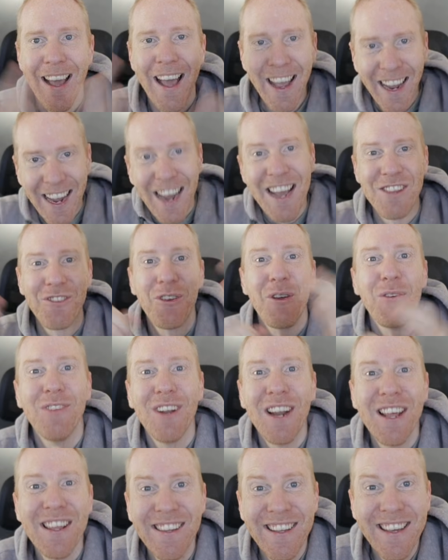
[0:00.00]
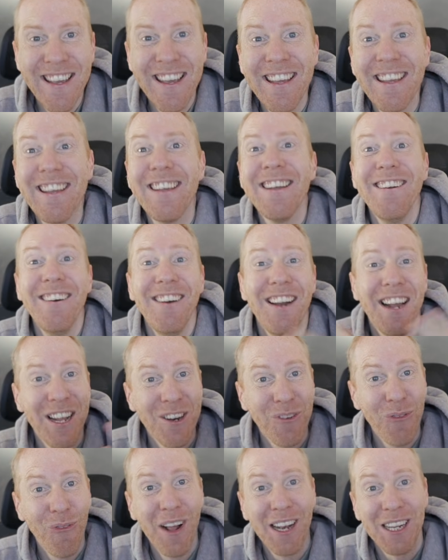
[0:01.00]
Hey guys, Scoop the Lazy Geek here,
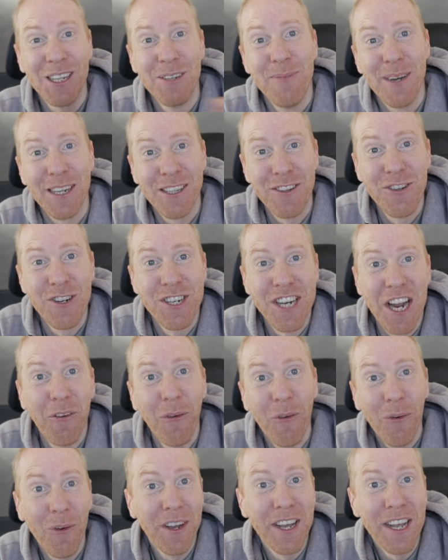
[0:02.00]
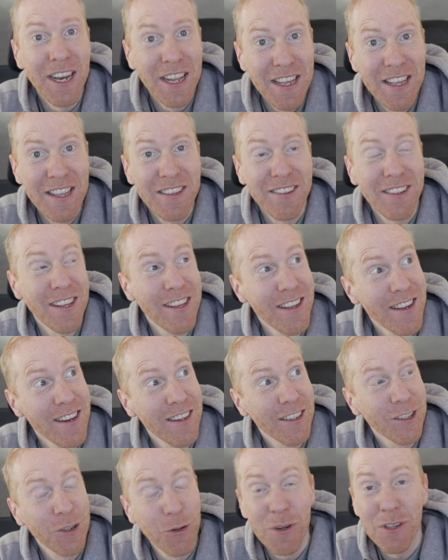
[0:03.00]
and welcome back to the channel. It is
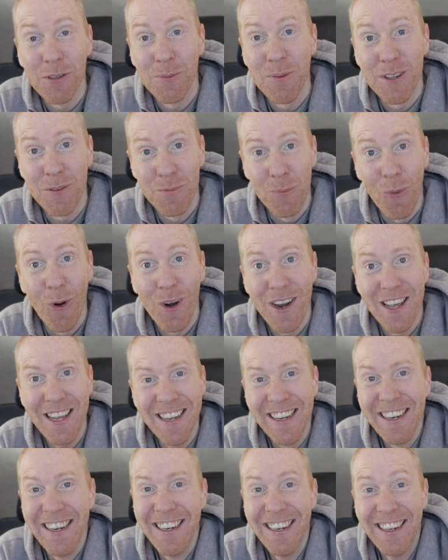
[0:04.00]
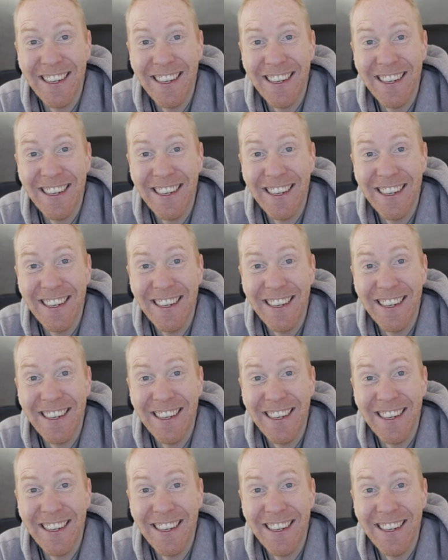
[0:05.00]
here Christmas morning,